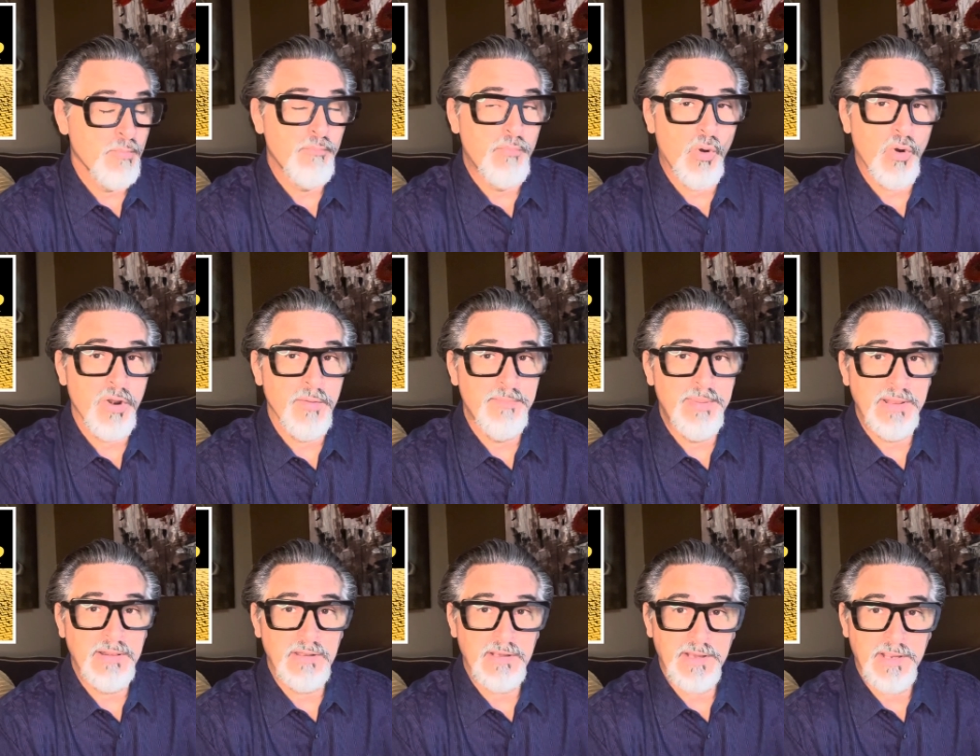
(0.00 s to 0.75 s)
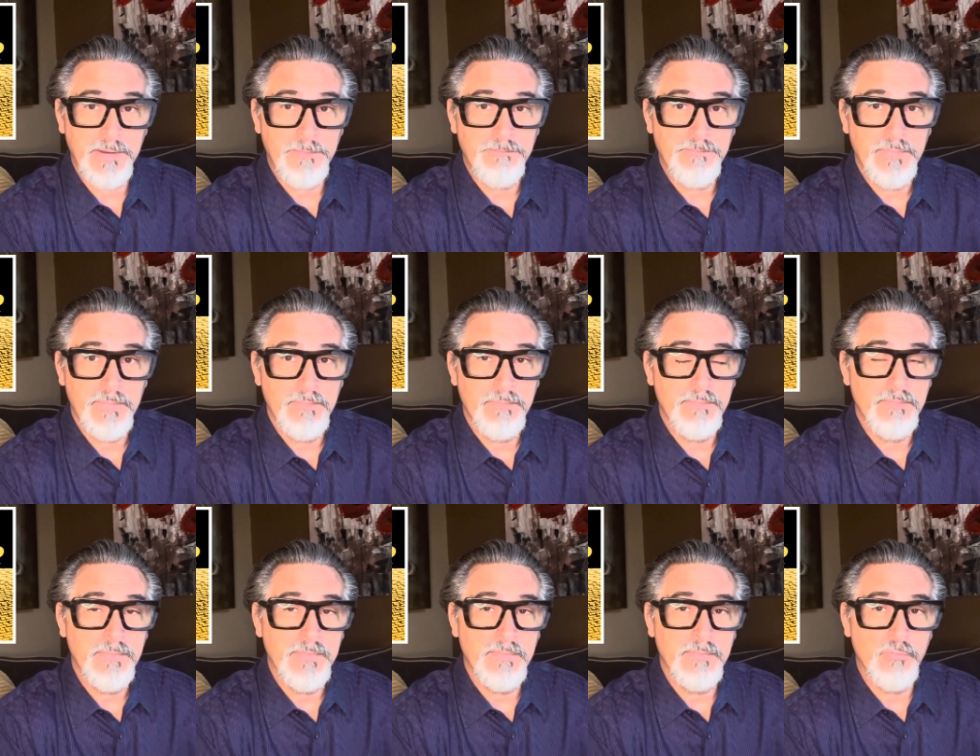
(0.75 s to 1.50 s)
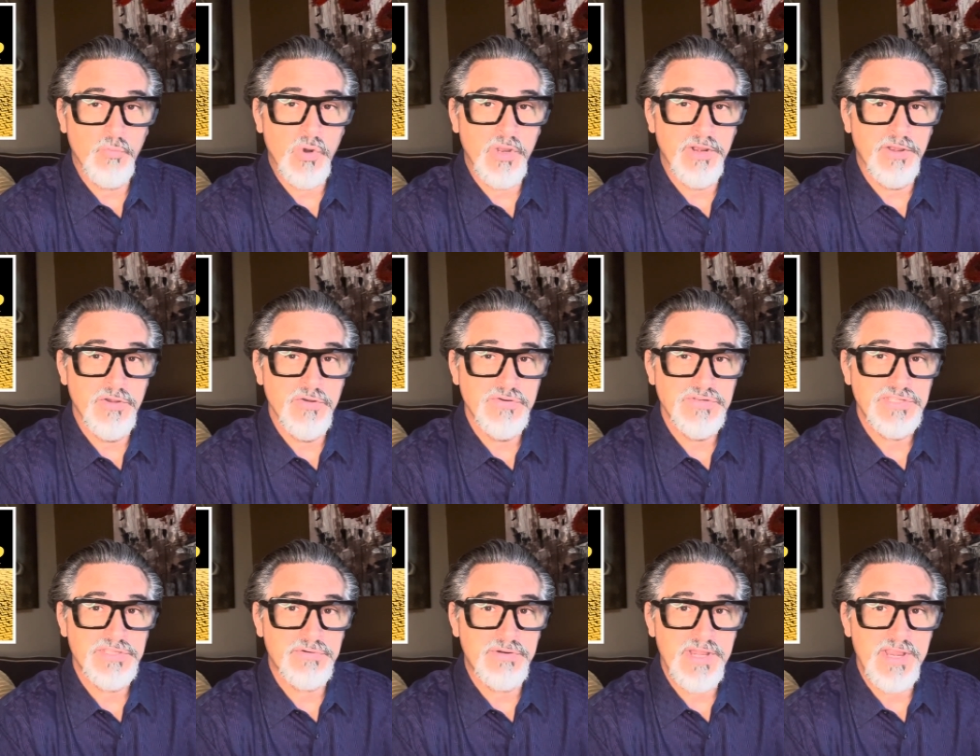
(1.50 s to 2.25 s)
Portability. We're going to
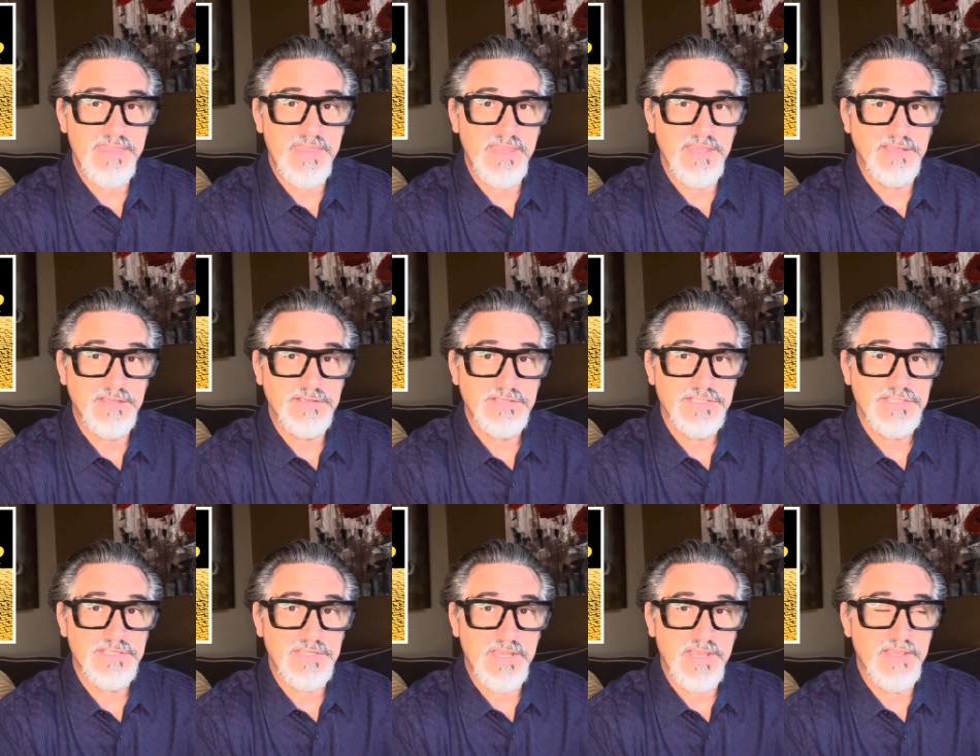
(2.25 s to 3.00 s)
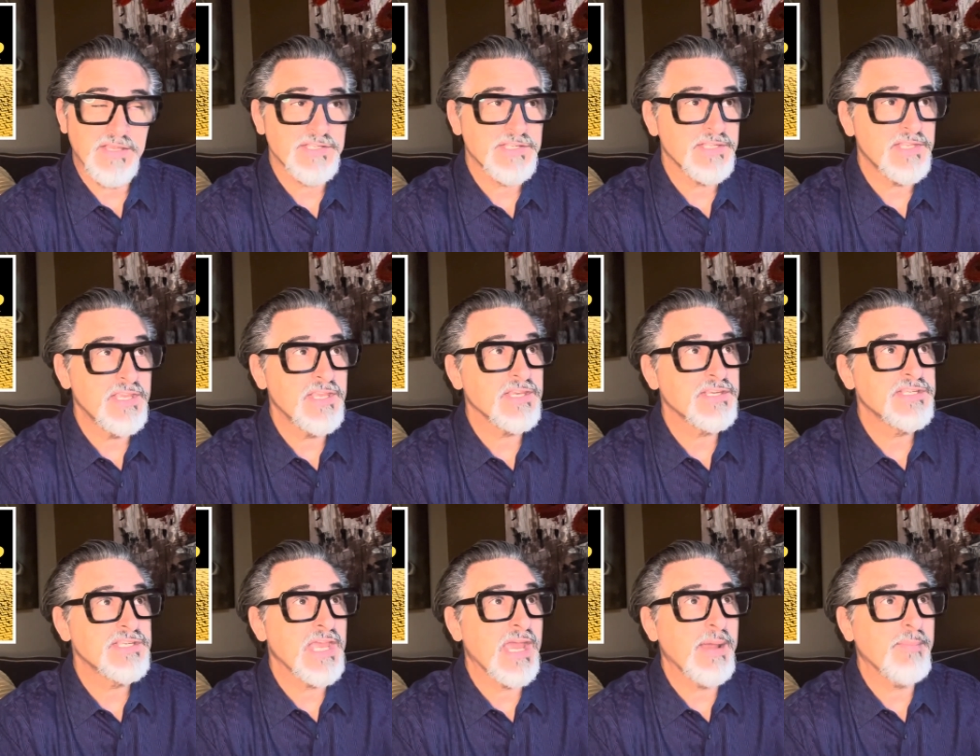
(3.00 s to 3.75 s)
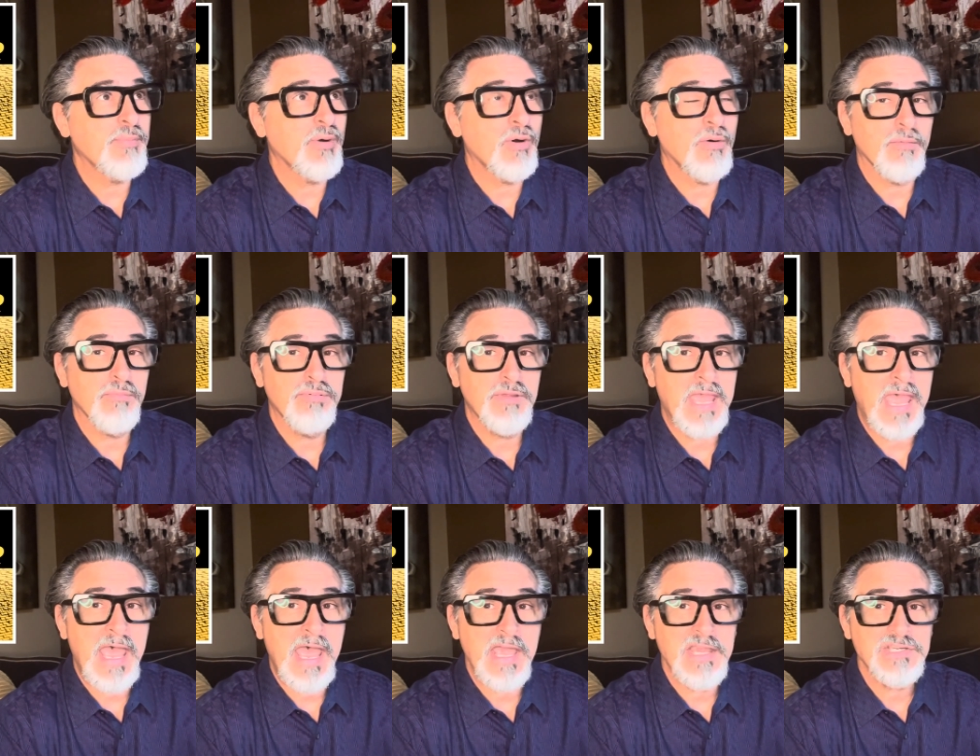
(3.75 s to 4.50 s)
use three things as the example.
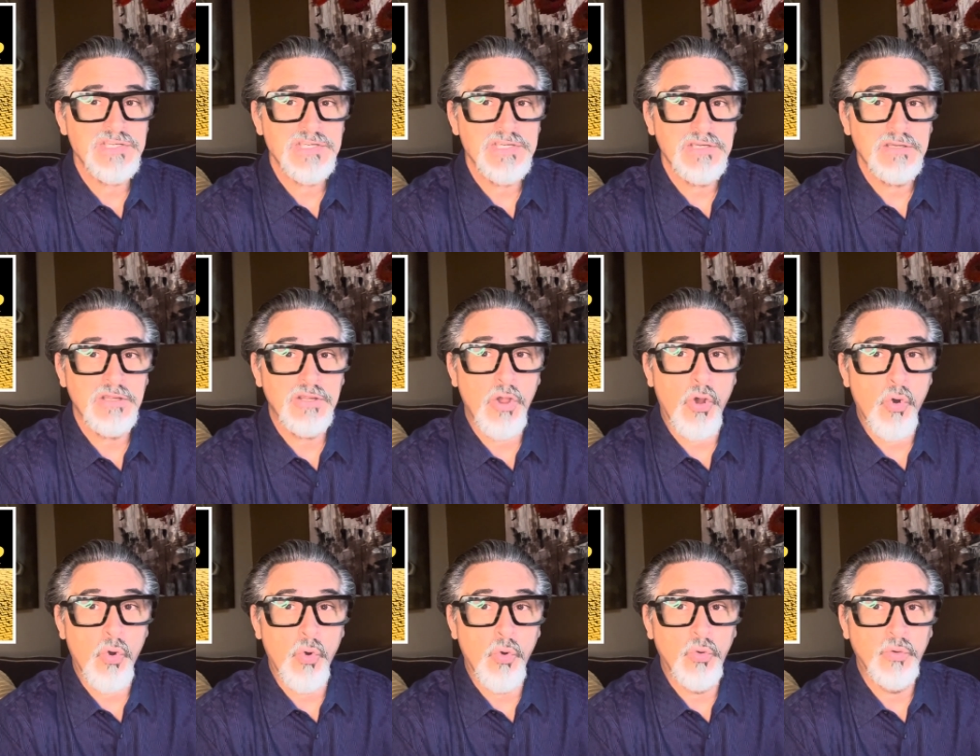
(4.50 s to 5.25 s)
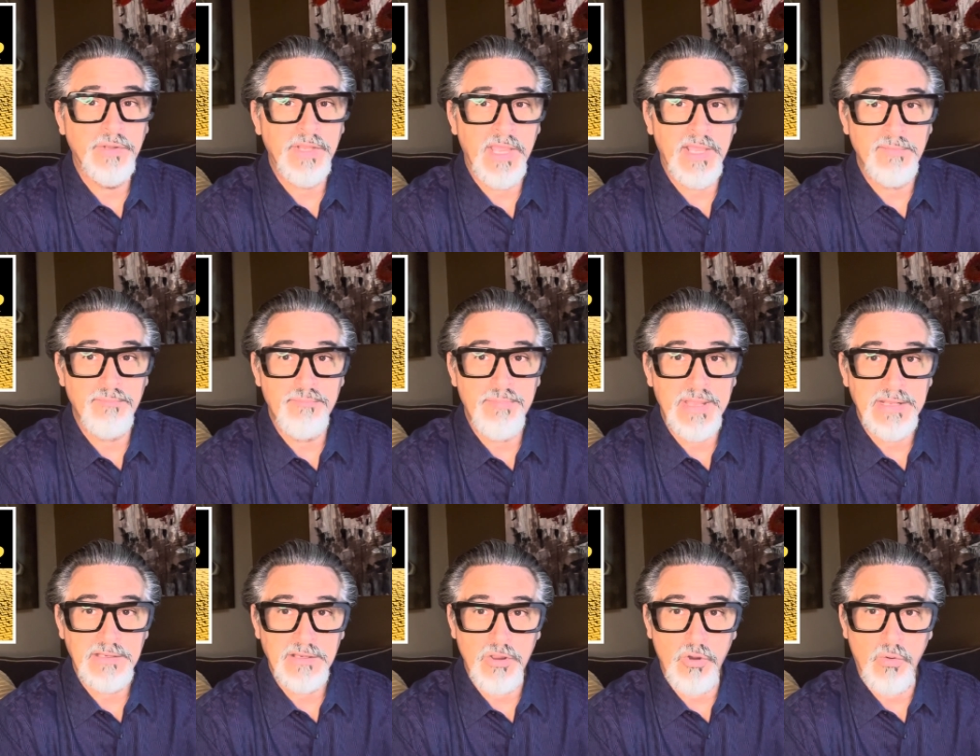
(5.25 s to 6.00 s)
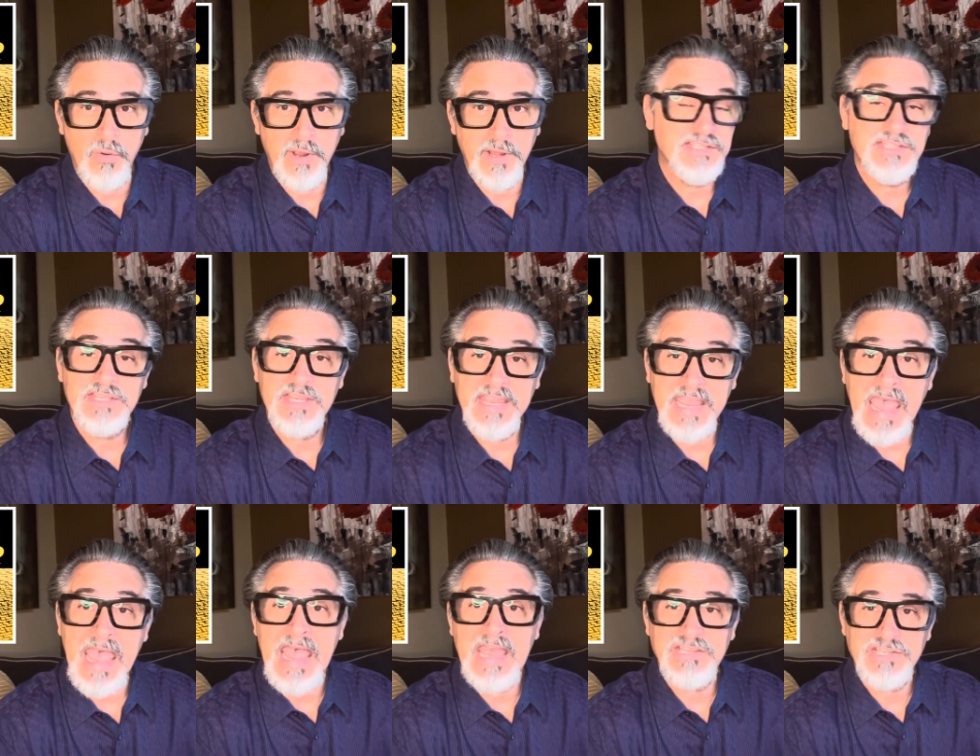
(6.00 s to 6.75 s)
Cash, gold, and Bitcoin.
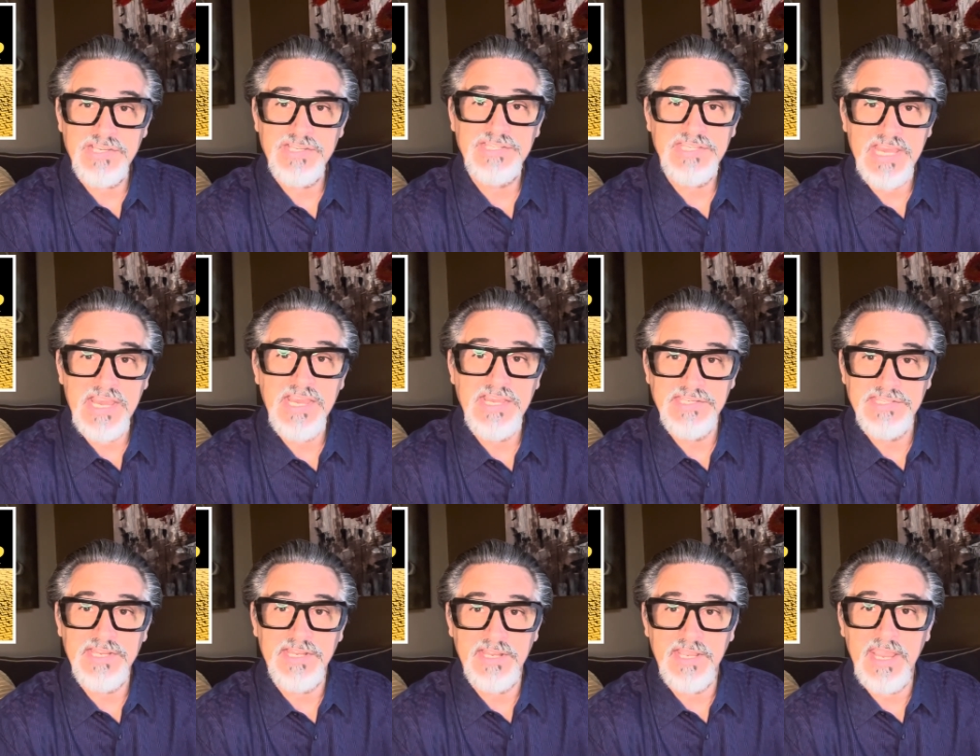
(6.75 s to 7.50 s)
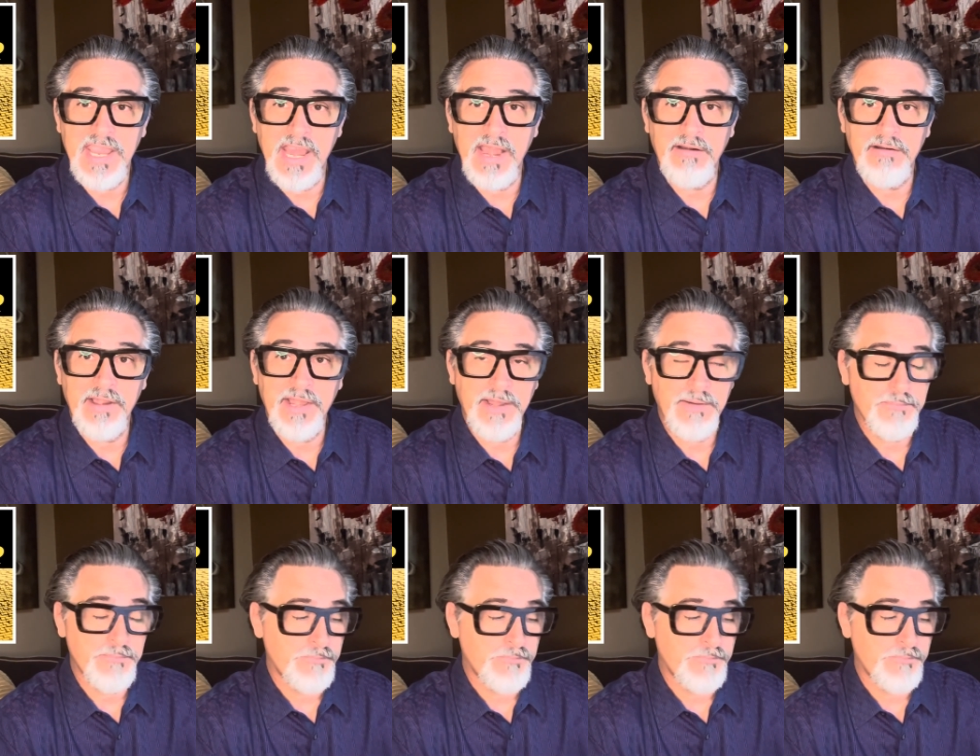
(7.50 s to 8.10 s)
Cash is easy to carry,